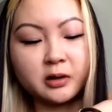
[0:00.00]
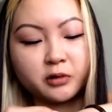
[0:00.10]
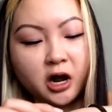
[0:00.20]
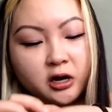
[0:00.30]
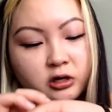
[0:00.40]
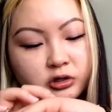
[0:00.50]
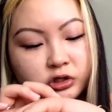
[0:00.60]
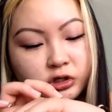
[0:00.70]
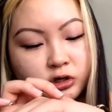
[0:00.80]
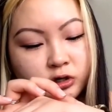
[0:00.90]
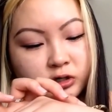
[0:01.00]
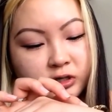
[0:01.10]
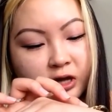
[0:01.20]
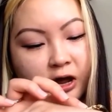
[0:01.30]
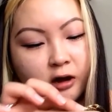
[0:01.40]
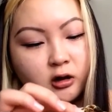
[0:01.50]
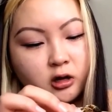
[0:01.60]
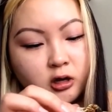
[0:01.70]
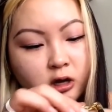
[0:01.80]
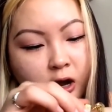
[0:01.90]
I'm kind of concerned that
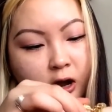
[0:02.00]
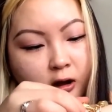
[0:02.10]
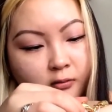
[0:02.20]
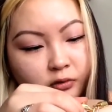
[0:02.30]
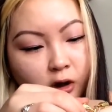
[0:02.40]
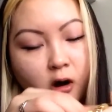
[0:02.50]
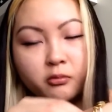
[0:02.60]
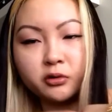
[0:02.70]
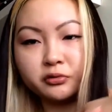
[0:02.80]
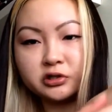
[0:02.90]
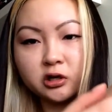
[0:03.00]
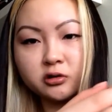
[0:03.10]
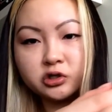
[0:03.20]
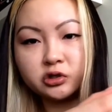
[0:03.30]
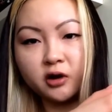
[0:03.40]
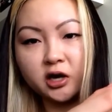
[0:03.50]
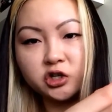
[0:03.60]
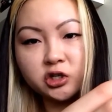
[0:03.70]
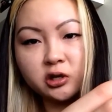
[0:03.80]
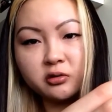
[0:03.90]
um, the alma will start
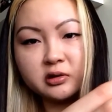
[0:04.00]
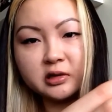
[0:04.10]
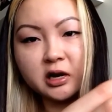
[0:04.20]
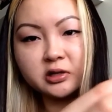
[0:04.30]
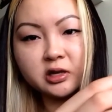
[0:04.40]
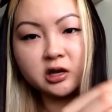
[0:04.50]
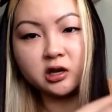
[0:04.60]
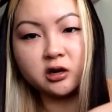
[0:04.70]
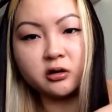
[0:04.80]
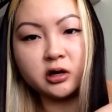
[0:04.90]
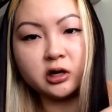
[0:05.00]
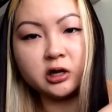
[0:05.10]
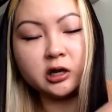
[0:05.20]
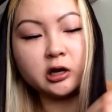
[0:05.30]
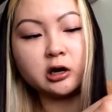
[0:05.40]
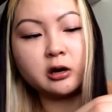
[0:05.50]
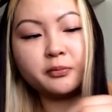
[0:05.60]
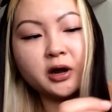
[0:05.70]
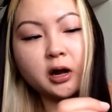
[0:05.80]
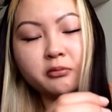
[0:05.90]
scratching the sides here and here,
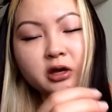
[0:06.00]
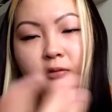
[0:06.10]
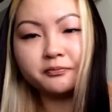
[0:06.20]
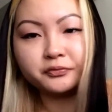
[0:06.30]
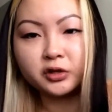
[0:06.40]
but I mean,